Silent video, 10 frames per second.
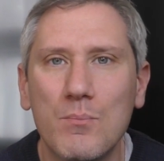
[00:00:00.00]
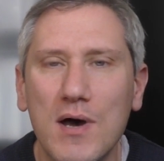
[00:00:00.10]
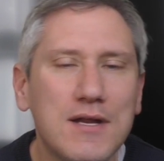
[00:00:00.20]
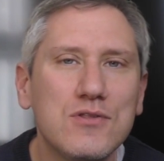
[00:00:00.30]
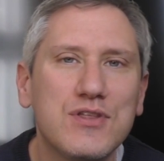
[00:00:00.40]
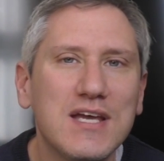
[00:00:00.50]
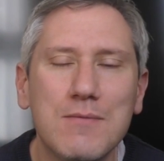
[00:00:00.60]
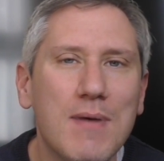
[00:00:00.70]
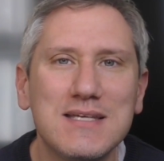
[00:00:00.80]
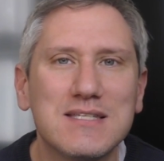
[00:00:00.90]
But I don't think
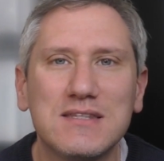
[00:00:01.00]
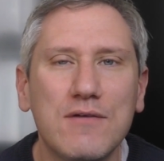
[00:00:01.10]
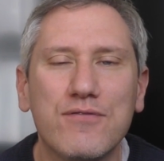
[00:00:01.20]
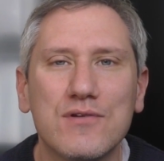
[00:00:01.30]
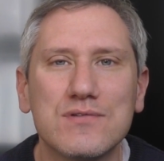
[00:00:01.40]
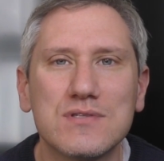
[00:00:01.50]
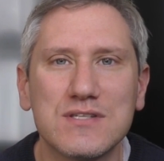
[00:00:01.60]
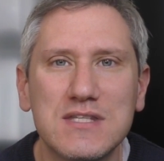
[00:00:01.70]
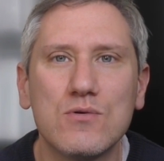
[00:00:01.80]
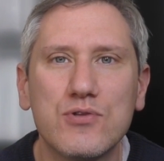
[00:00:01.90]
it makes a difference. I
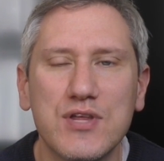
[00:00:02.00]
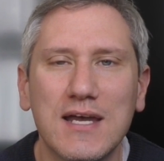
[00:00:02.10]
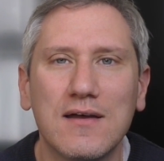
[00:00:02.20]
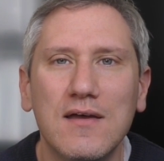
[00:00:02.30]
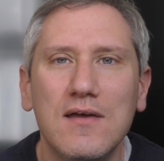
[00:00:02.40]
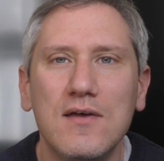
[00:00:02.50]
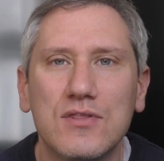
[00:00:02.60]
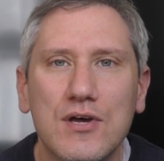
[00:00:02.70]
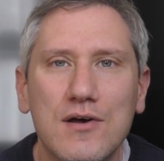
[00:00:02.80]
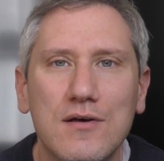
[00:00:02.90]
still think
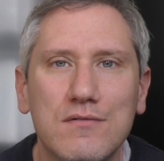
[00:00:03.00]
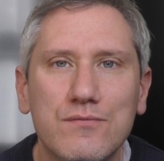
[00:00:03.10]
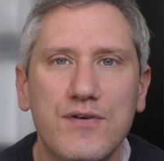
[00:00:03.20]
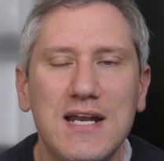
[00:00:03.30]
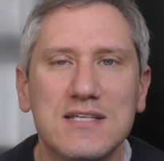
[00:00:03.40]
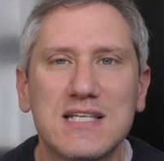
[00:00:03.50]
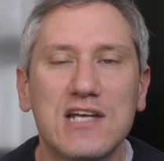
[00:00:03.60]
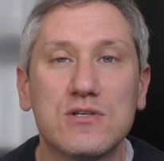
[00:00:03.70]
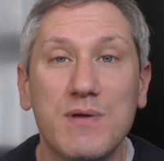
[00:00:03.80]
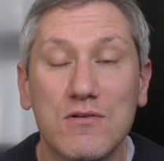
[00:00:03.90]
that Felix
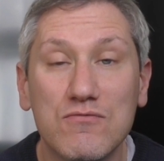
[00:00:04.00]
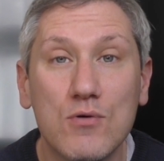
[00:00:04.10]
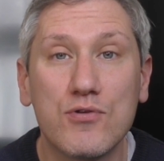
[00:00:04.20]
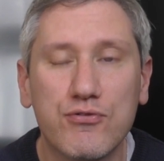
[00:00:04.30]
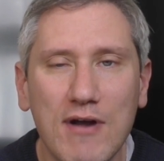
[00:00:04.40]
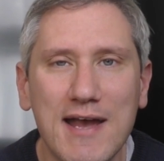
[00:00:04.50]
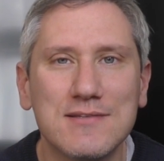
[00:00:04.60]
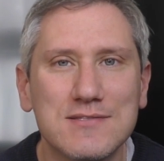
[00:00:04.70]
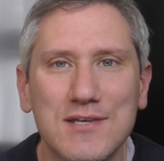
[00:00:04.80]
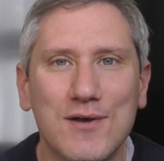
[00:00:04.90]
Cash would be a real
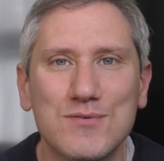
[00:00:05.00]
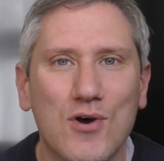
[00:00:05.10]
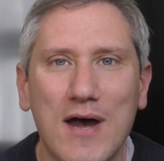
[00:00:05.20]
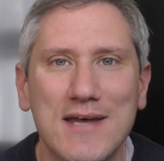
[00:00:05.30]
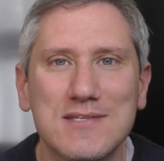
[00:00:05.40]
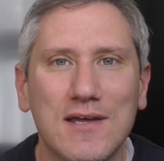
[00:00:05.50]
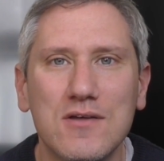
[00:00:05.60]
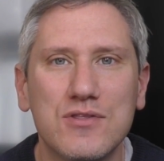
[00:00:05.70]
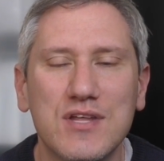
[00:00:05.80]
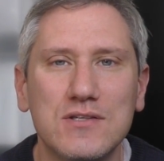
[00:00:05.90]
threat to those guys. I
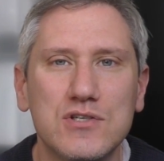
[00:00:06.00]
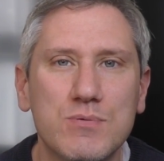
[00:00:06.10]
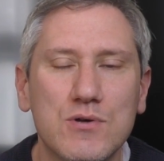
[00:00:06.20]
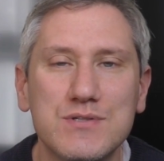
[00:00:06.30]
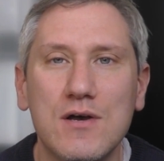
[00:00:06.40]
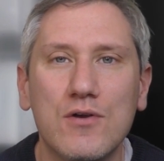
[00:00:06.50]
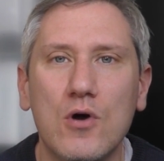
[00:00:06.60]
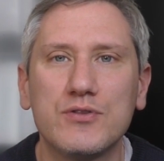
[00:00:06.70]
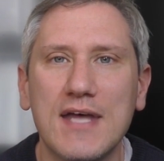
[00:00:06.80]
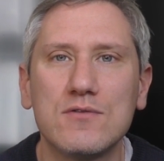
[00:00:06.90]
don't think just because he got
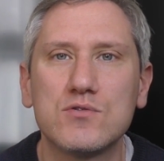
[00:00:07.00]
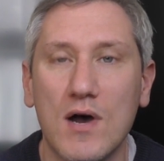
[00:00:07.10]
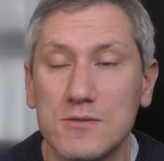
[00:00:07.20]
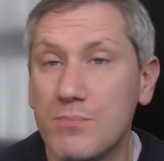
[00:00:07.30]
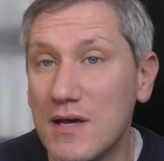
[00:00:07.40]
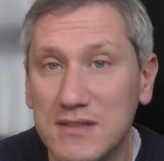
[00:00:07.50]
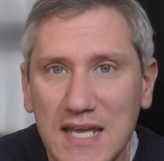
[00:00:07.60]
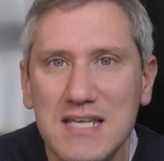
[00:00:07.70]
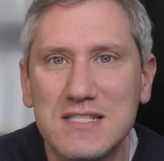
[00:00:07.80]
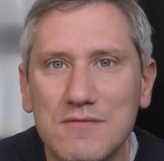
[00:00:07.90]
knocked down twice by a
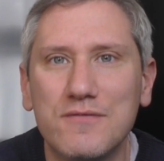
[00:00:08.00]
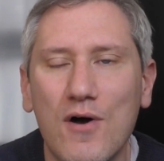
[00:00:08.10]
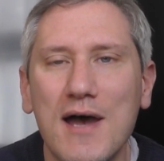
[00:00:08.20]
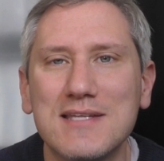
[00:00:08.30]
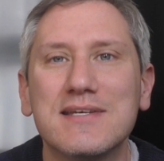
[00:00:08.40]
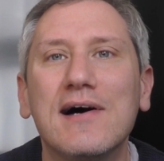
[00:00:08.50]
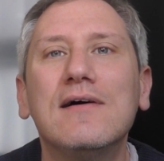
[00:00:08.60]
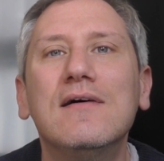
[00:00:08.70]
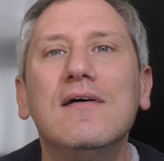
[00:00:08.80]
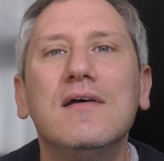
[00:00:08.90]
decent
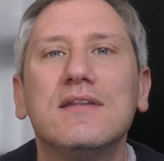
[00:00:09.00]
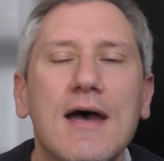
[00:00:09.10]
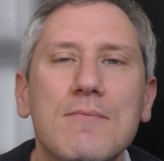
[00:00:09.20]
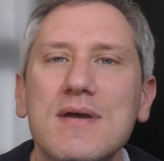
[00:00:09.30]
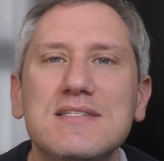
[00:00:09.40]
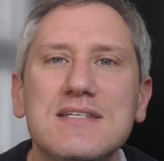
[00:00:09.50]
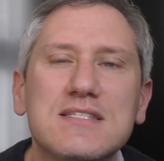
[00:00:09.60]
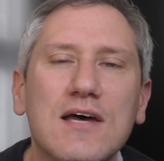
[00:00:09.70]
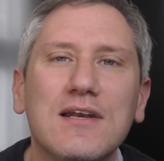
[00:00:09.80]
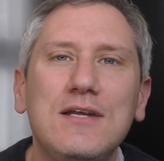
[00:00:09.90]
fighter, that means
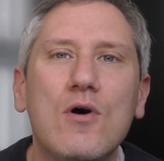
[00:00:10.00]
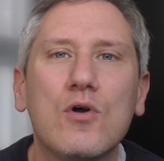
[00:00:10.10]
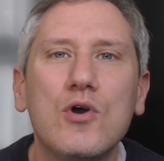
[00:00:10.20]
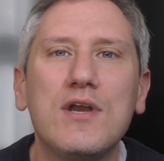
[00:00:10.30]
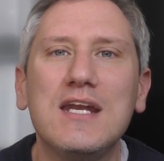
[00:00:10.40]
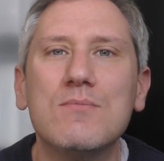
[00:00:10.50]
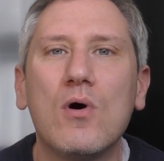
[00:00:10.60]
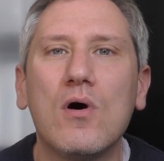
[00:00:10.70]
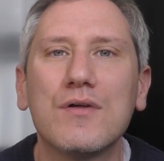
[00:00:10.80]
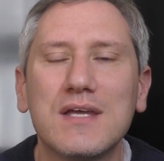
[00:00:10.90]
he's suddenly not good anymore.